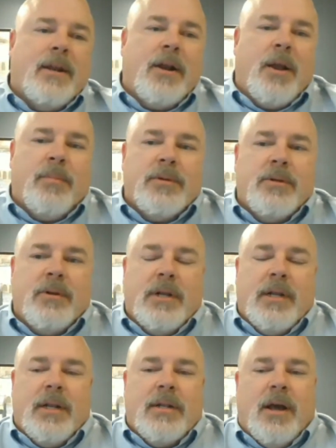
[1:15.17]
get an
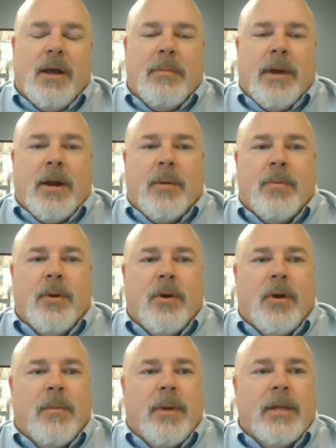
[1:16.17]
opportunity to talk about our
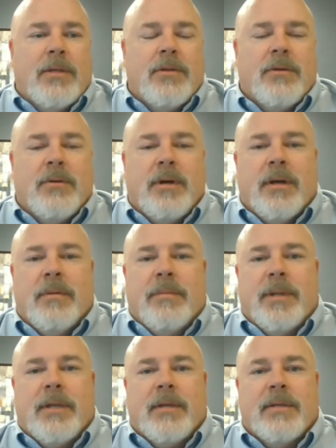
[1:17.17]
program, I
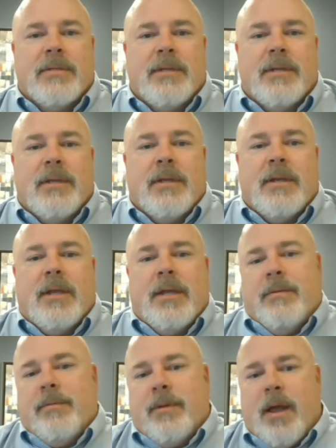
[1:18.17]
do, because
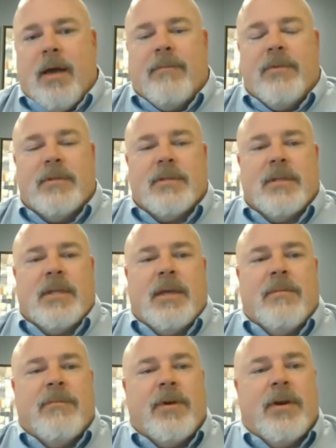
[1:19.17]
and
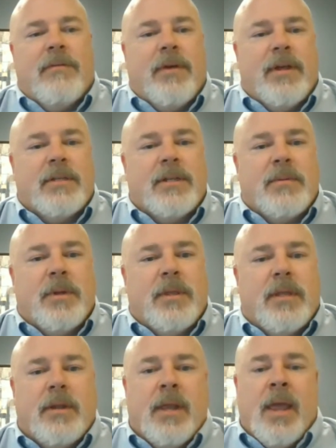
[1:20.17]
obviously I'm very vested
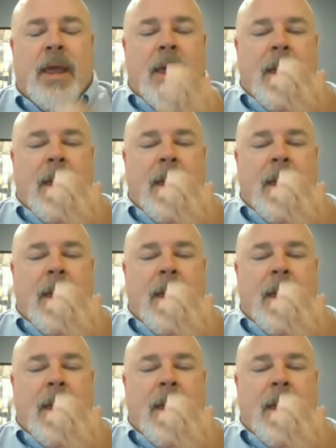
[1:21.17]
with it.